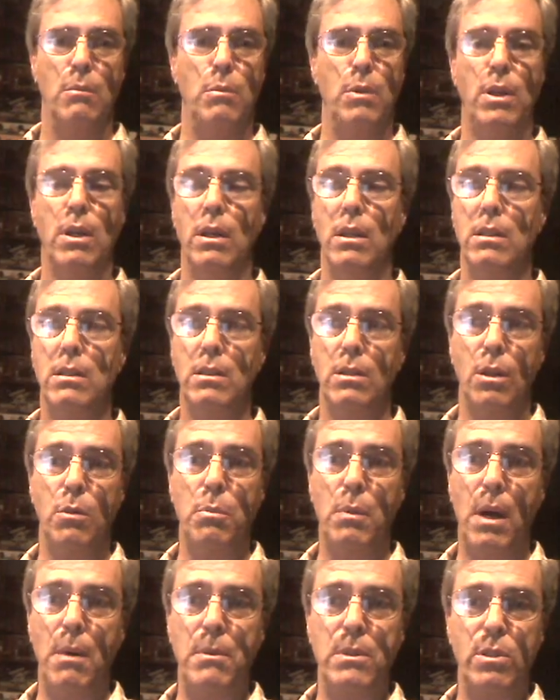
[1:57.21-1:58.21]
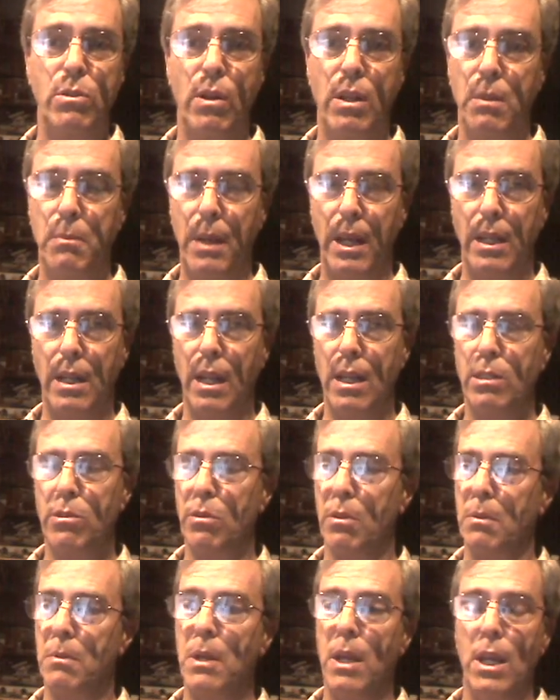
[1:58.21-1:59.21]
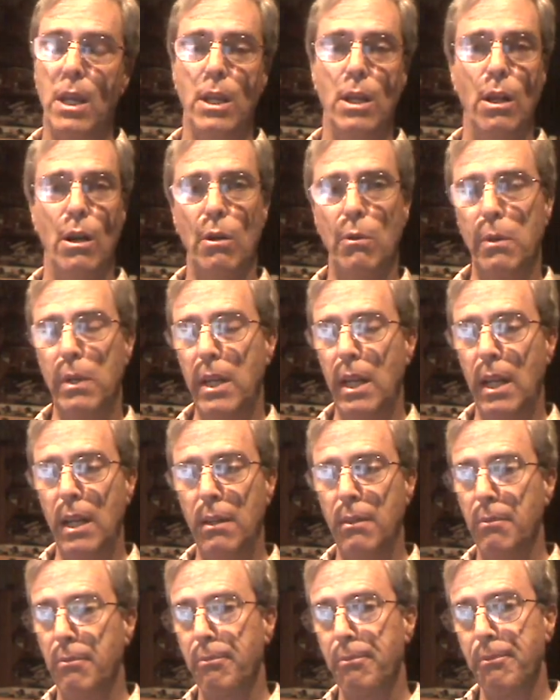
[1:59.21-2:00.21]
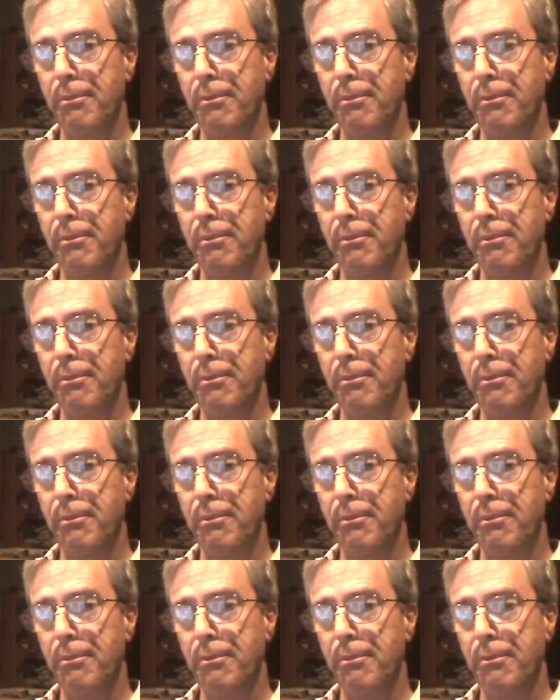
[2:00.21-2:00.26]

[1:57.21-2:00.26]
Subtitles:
because Obama's trying to make nice with him. You know what we need?